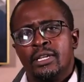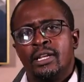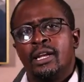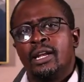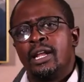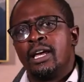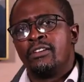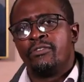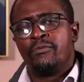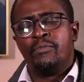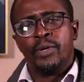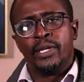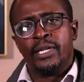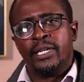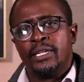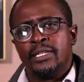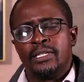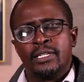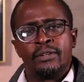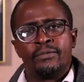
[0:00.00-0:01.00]
life
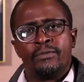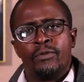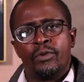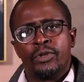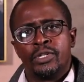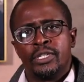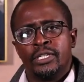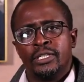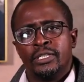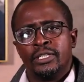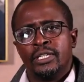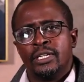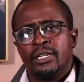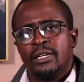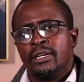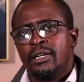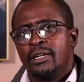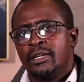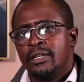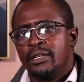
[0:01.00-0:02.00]
begins at 40.
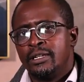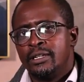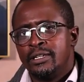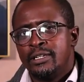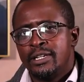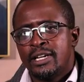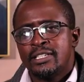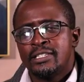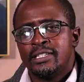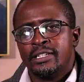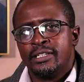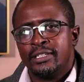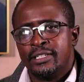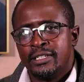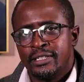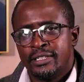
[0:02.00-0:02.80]
Does it?